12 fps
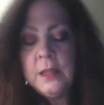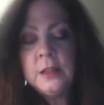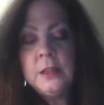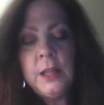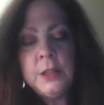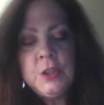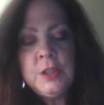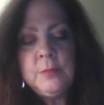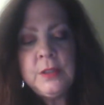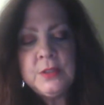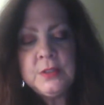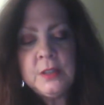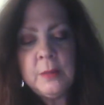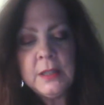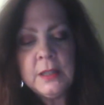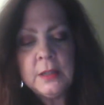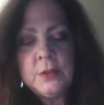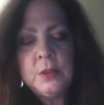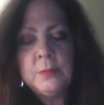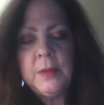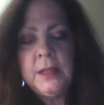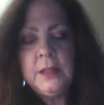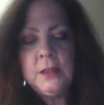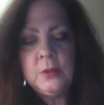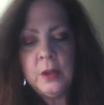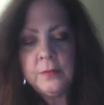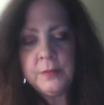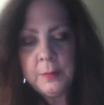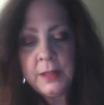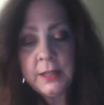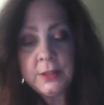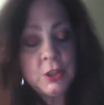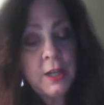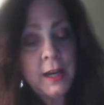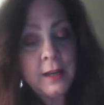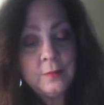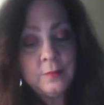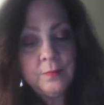Clutching my stomach, I took my hand off the planchette.